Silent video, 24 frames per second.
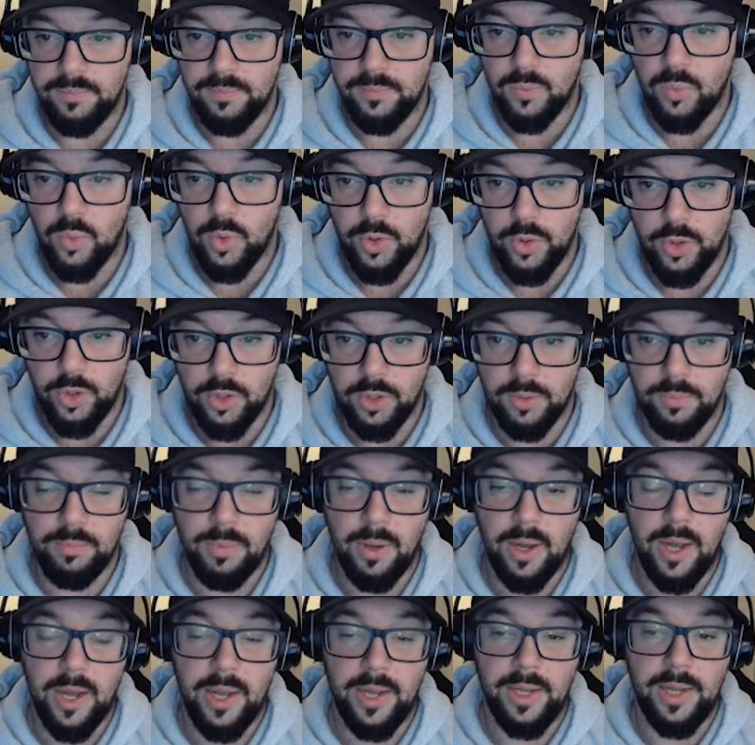where you could
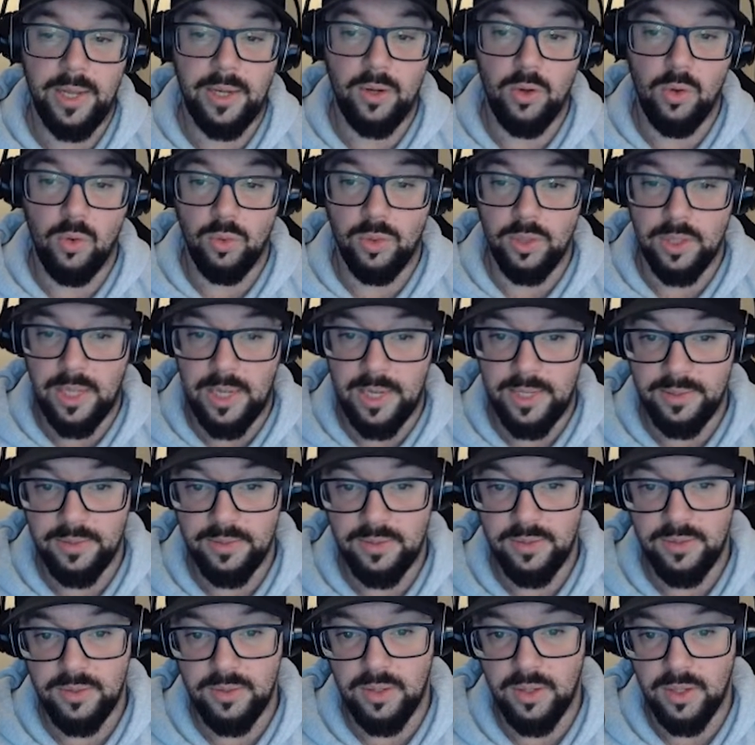buy and own
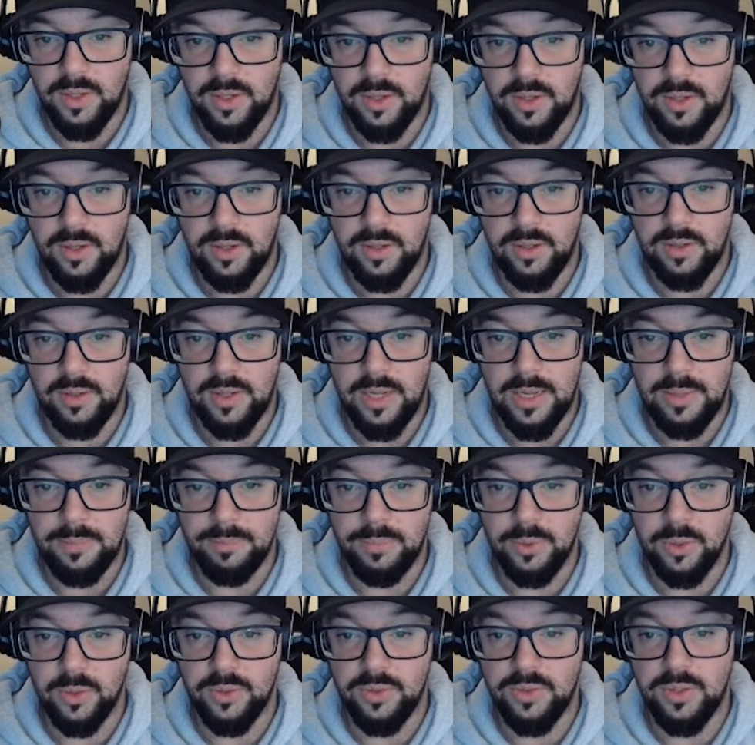land and
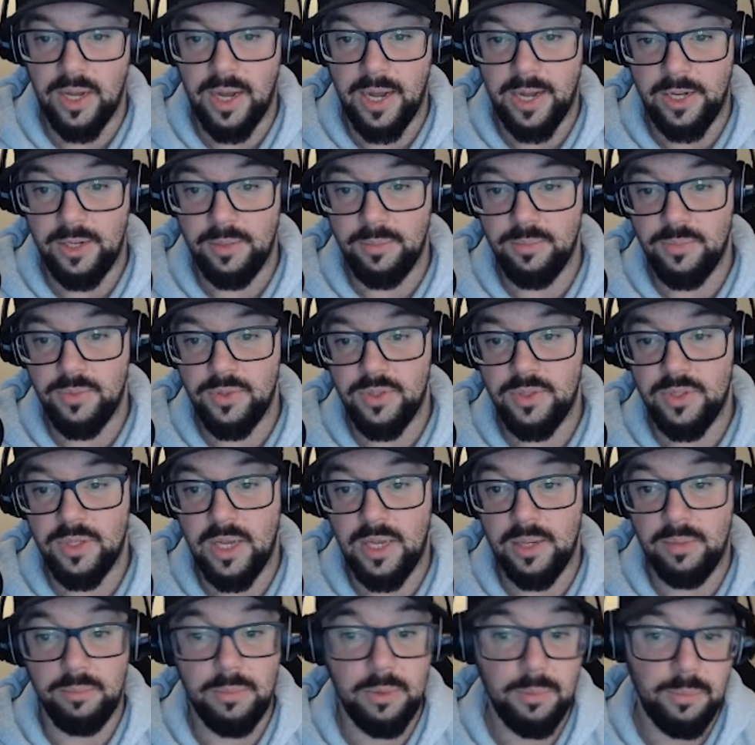build items
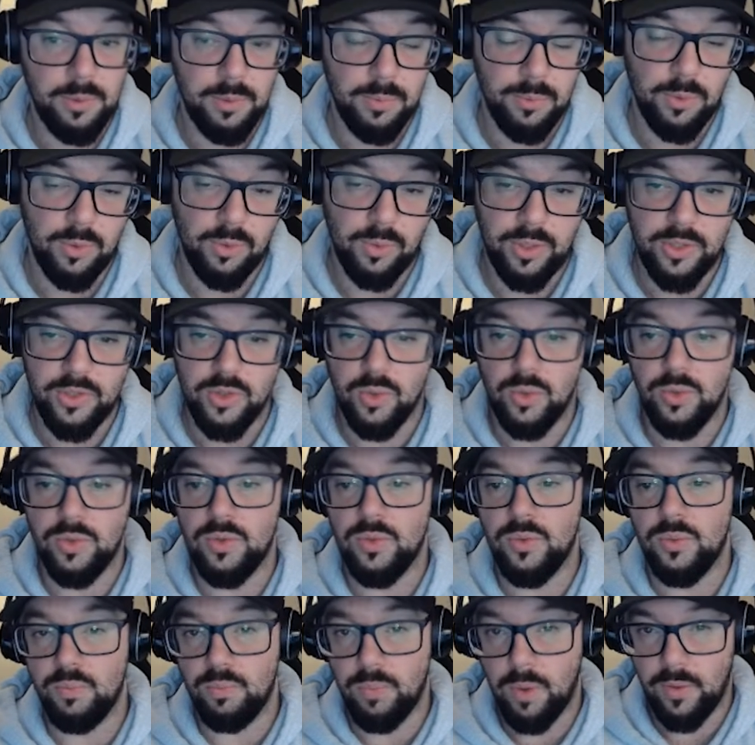and meet people, right? So
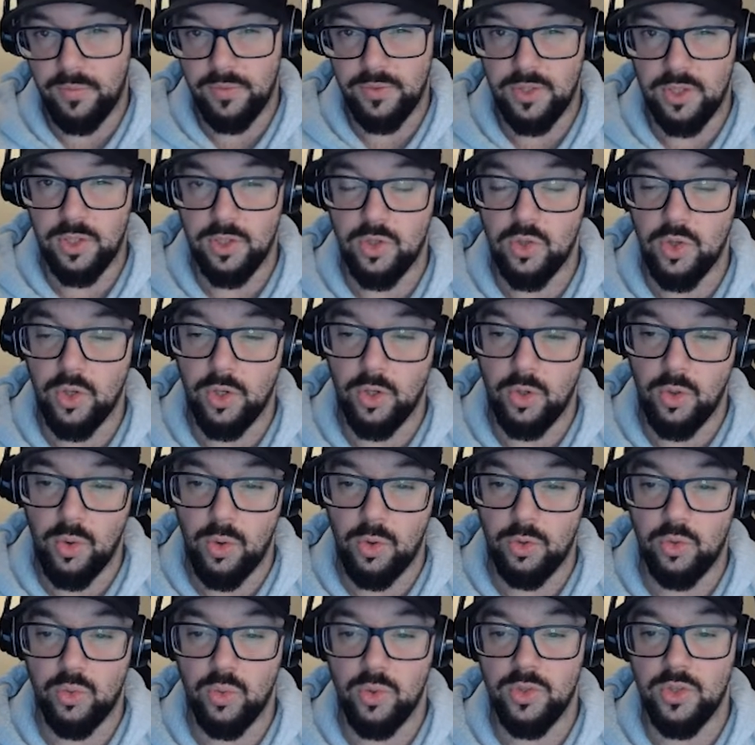it's going to go
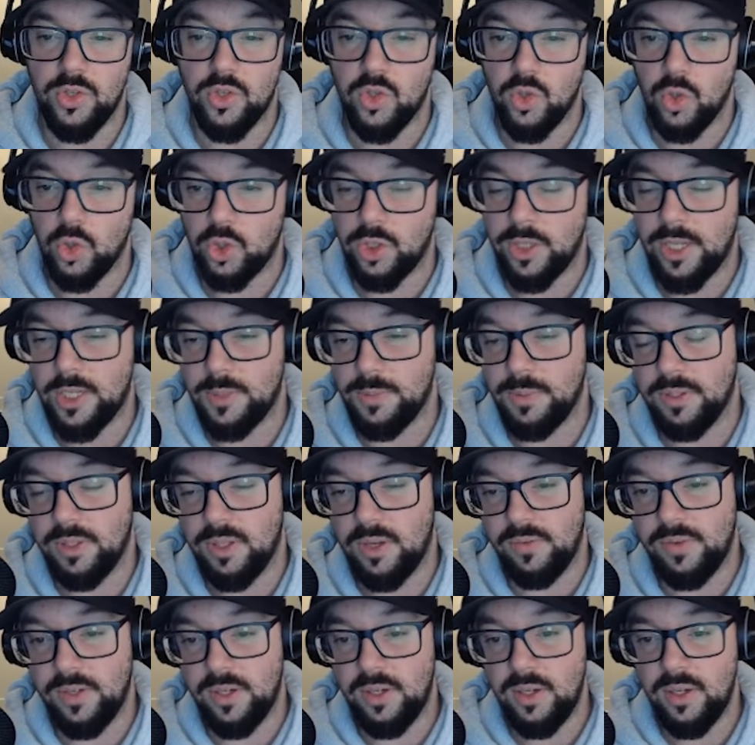towards the social aspect
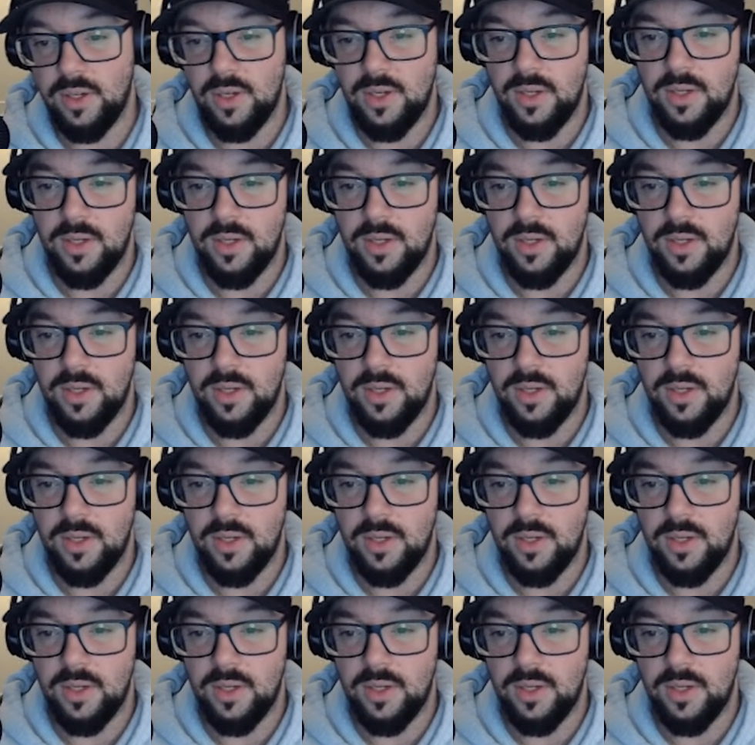of it,